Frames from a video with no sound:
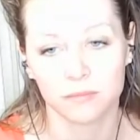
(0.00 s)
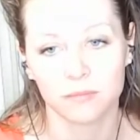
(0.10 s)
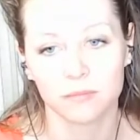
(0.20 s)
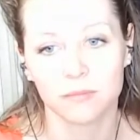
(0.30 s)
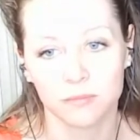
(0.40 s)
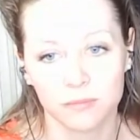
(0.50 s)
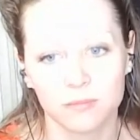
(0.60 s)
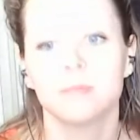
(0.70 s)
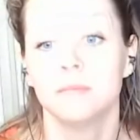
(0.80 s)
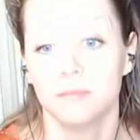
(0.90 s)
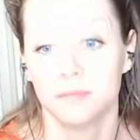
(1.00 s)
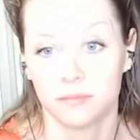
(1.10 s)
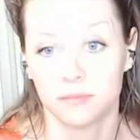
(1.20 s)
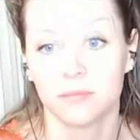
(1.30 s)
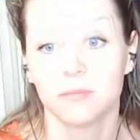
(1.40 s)

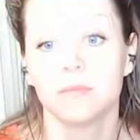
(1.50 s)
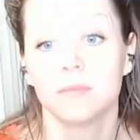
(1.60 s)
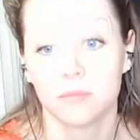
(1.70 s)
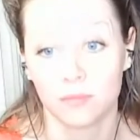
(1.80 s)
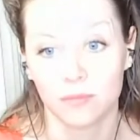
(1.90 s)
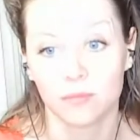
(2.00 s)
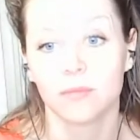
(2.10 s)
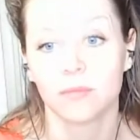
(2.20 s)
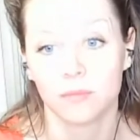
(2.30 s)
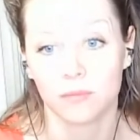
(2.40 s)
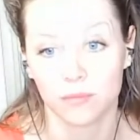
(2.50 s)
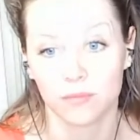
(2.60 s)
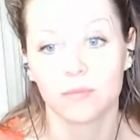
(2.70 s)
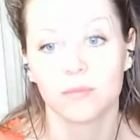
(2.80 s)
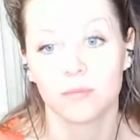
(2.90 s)

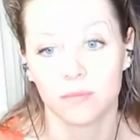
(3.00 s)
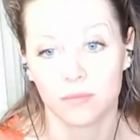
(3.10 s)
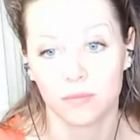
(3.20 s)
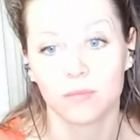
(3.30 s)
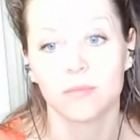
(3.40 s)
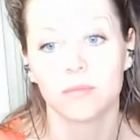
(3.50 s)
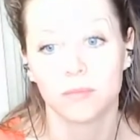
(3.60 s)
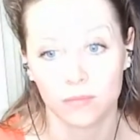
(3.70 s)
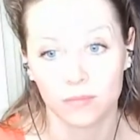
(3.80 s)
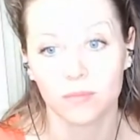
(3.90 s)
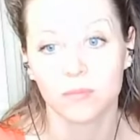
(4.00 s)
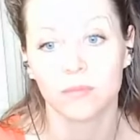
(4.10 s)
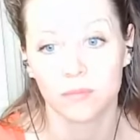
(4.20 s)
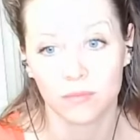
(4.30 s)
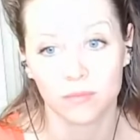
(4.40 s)

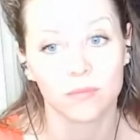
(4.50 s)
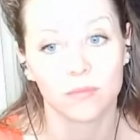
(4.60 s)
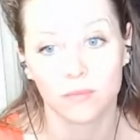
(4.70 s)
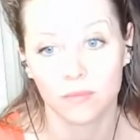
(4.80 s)
(not speaking)